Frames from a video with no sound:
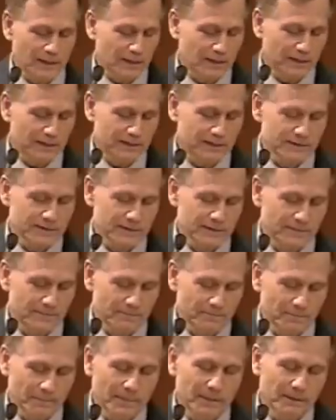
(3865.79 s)
alleys,
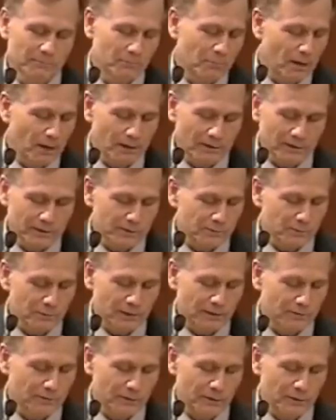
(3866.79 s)
bars,
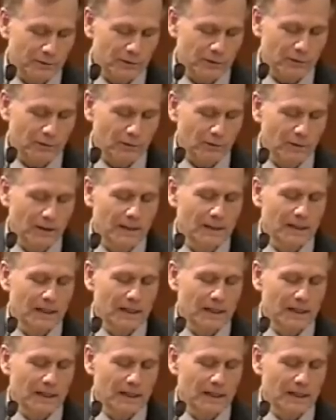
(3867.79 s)
wherever you go.